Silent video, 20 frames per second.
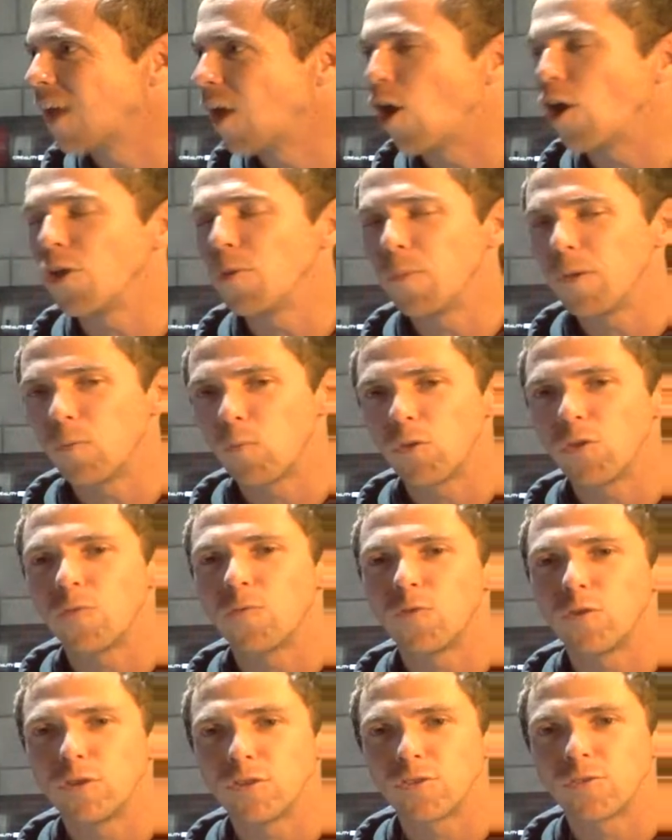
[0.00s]
Oh, you mean when you
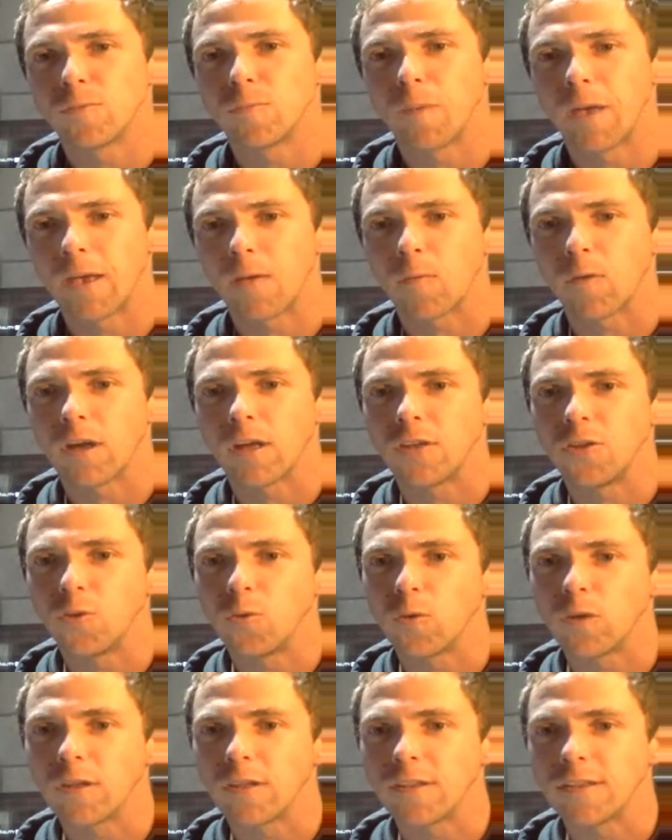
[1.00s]
first make a new
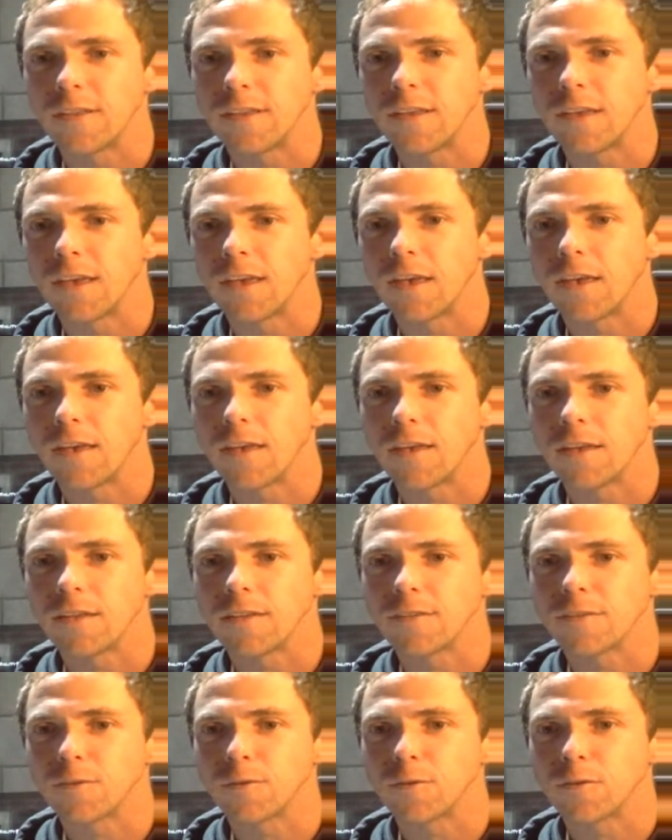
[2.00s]
one? Yeah,
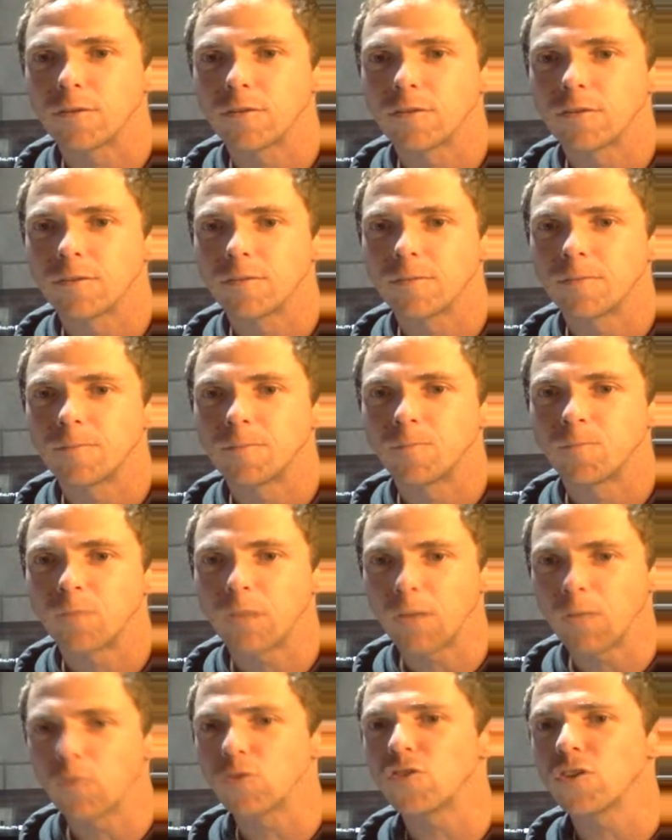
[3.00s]
it's cool. But
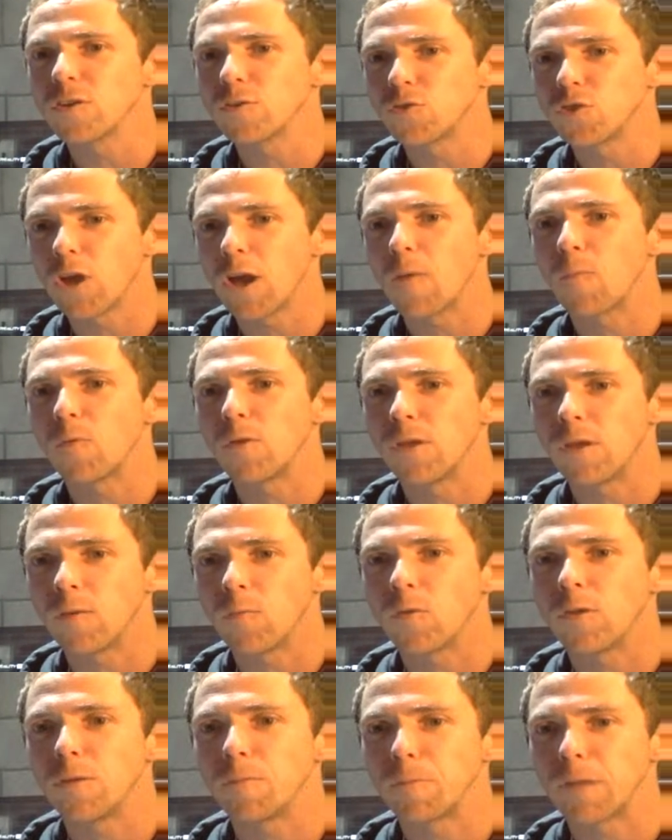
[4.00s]
every single time when
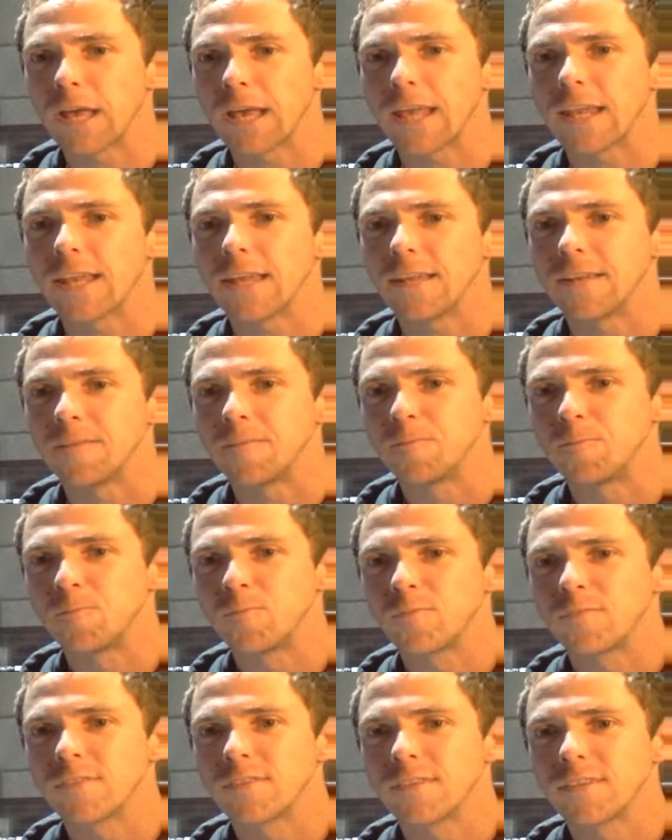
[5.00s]
you're plugging in,
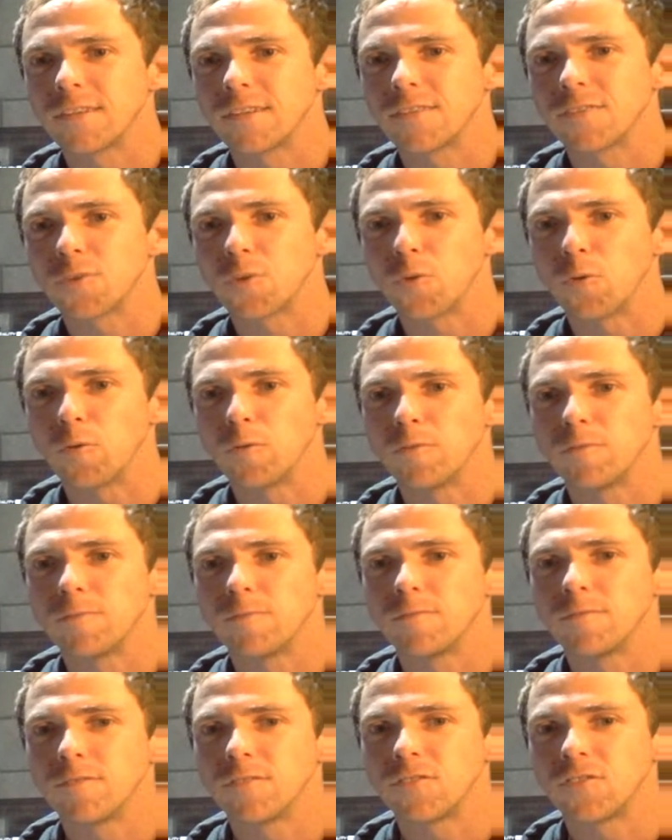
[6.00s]
it's cool.
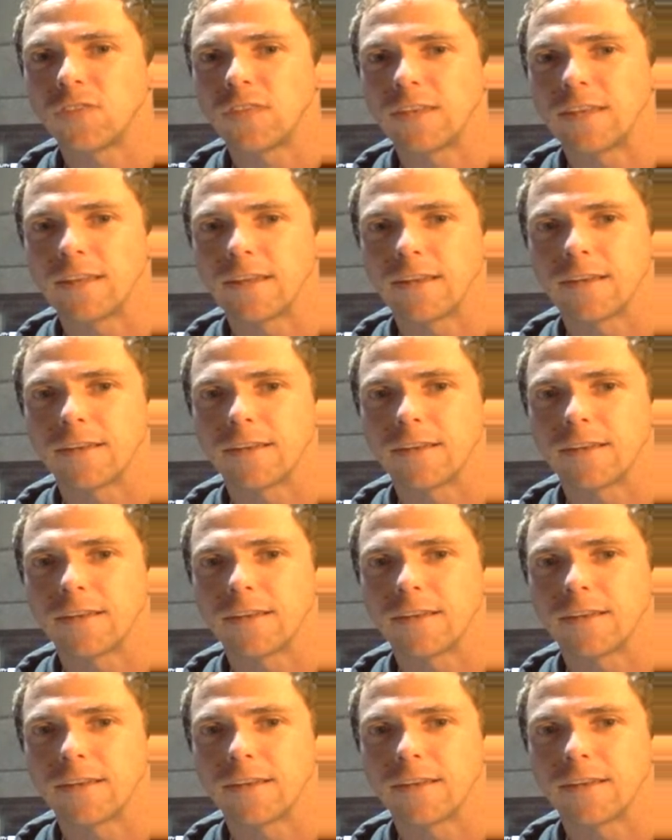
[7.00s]
Send it.